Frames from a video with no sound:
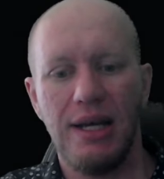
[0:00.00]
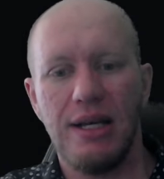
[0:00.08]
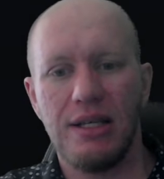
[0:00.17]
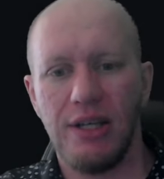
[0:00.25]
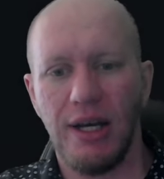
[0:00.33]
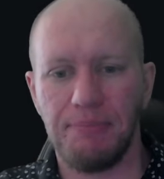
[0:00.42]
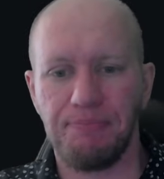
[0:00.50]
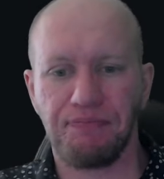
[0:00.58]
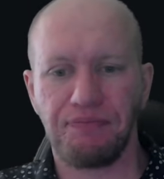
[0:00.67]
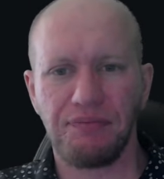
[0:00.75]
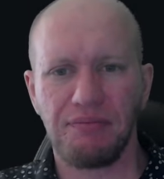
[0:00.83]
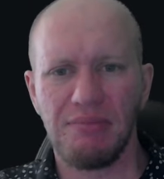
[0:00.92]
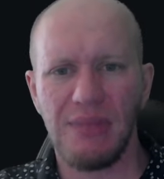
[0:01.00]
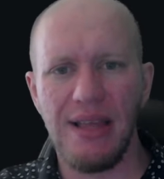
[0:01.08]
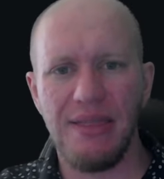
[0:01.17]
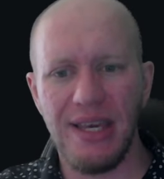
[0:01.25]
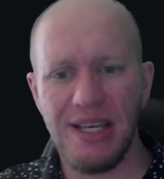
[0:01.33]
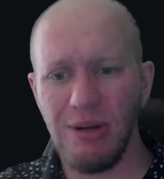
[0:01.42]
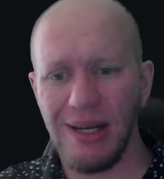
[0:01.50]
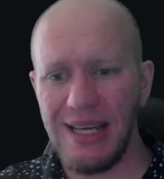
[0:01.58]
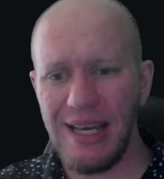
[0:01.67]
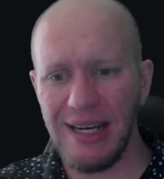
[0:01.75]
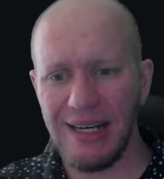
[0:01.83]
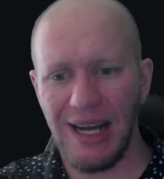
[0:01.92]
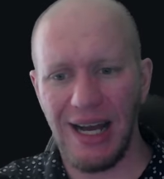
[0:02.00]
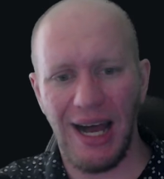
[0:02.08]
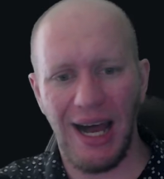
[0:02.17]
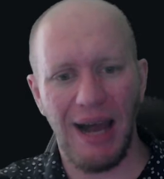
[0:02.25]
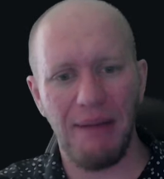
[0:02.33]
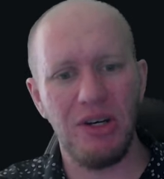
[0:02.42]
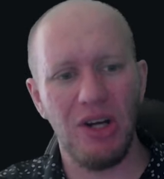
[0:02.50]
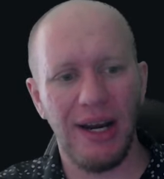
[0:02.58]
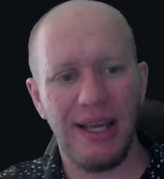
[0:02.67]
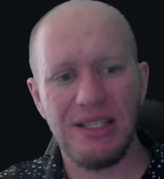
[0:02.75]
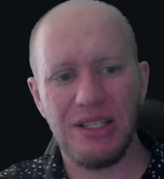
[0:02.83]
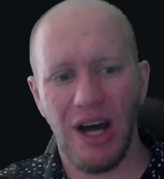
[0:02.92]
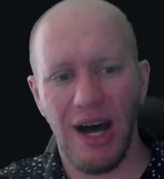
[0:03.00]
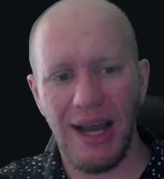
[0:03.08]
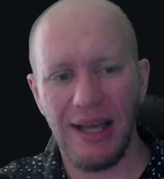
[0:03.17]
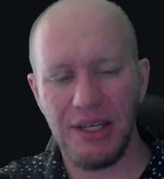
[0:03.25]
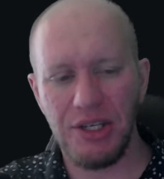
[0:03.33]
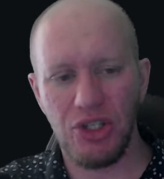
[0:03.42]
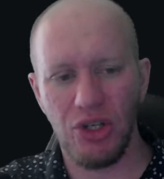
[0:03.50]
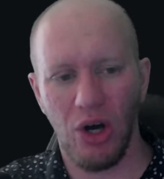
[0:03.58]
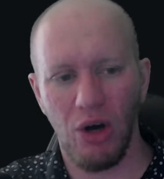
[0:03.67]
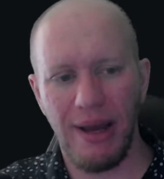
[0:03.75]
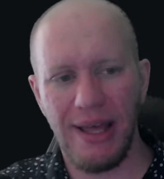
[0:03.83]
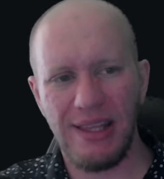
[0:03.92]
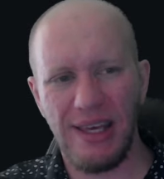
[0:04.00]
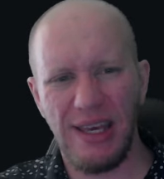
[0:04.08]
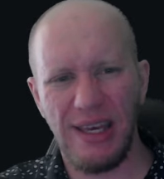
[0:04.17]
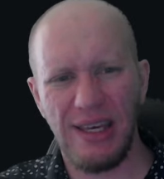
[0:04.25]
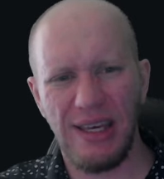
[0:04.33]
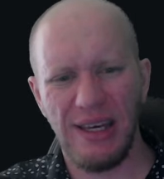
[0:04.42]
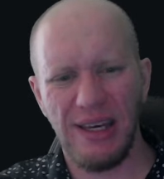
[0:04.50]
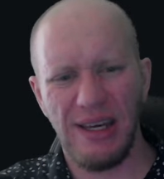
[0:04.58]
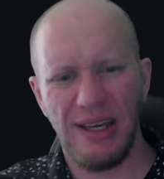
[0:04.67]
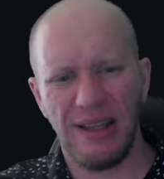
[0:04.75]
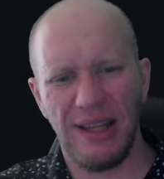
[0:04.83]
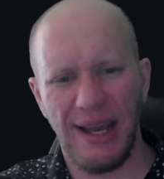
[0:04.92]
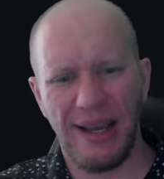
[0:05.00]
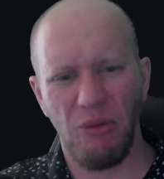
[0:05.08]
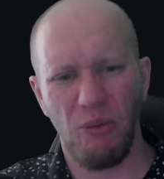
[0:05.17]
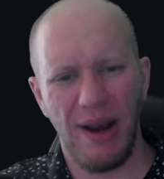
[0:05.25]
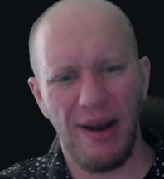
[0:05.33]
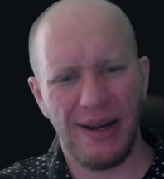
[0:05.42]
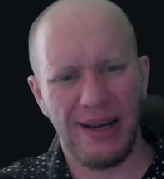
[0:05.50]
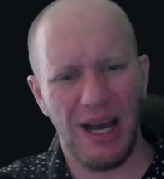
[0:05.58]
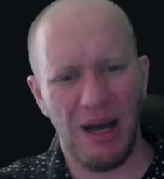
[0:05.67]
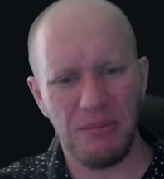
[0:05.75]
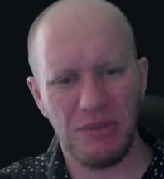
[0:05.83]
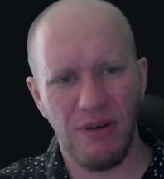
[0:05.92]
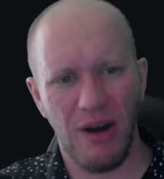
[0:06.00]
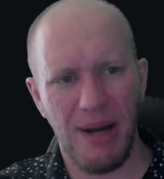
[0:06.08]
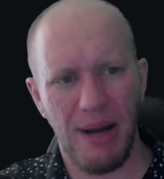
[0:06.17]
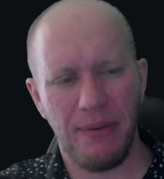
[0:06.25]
So this one here, I'm not entirely sure where where it comes from.